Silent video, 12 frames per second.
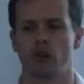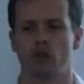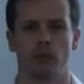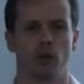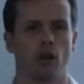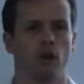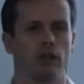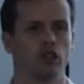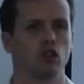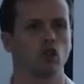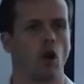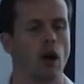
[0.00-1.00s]
entrepreneur is
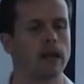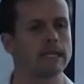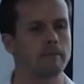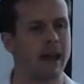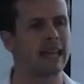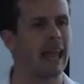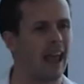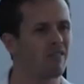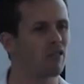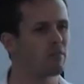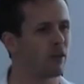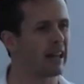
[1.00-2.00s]
you're trying to make
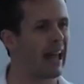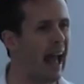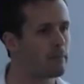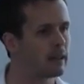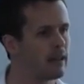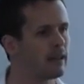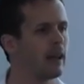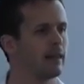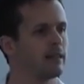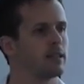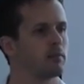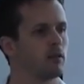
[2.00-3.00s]
everybody happy
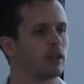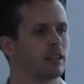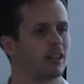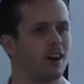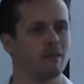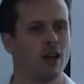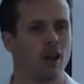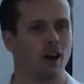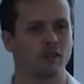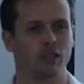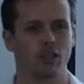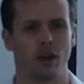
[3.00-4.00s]
at this point in time.
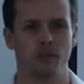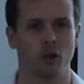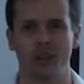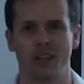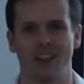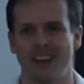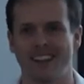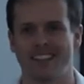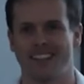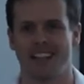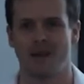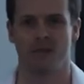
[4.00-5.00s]
Oftentimes all the clients
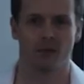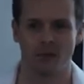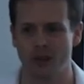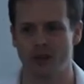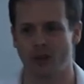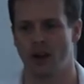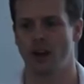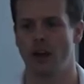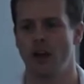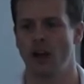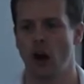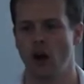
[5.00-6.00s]
that come through, you're trying to
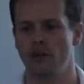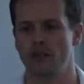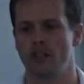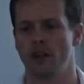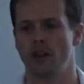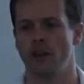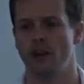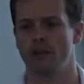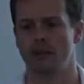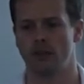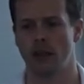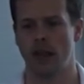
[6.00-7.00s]

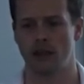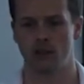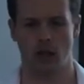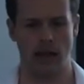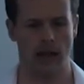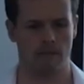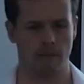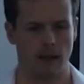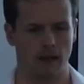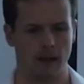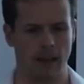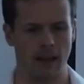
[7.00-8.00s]
overserve and
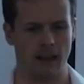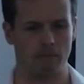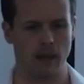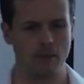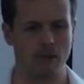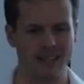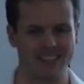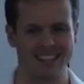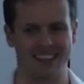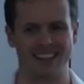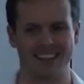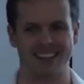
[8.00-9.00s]
people get
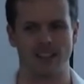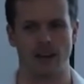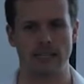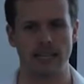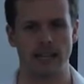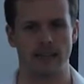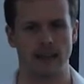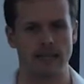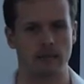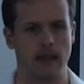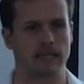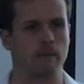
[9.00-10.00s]
stuck in this idea that
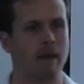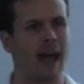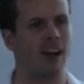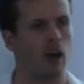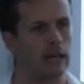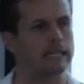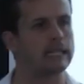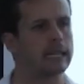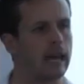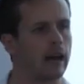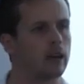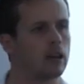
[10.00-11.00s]
it's a bad
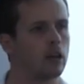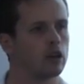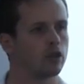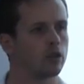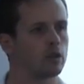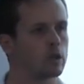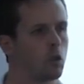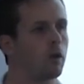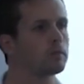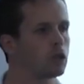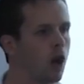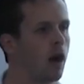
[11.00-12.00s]
idea to
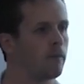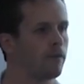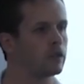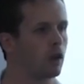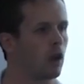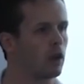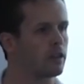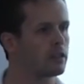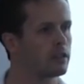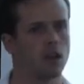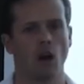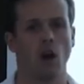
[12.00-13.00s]
swap time for
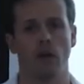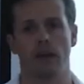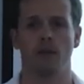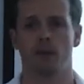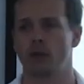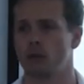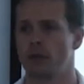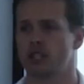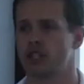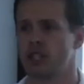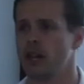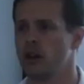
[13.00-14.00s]
dollars. Oh yeah, but the
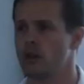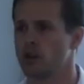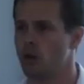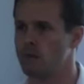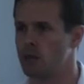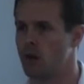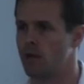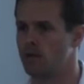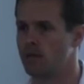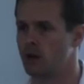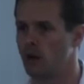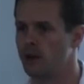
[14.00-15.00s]
rich, they don't swap time
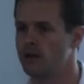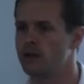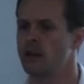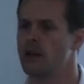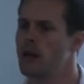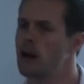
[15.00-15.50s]
for dollars.